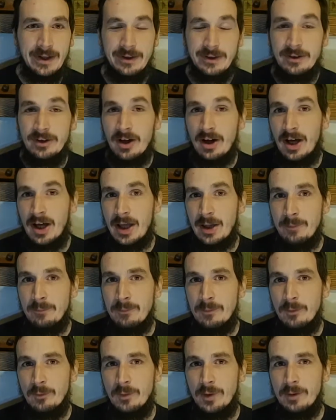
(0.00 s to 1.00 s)
the
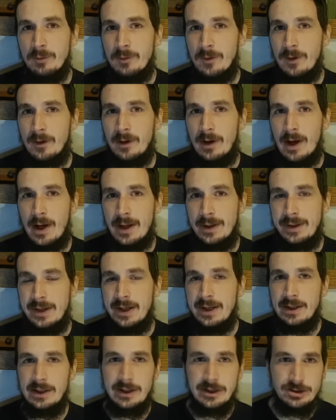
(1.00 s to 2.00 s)
time, we were
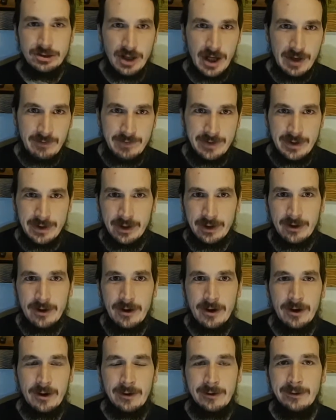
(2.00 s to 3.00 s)
daily driving the
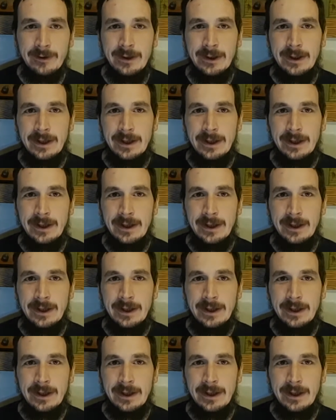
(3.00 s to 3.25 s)
car,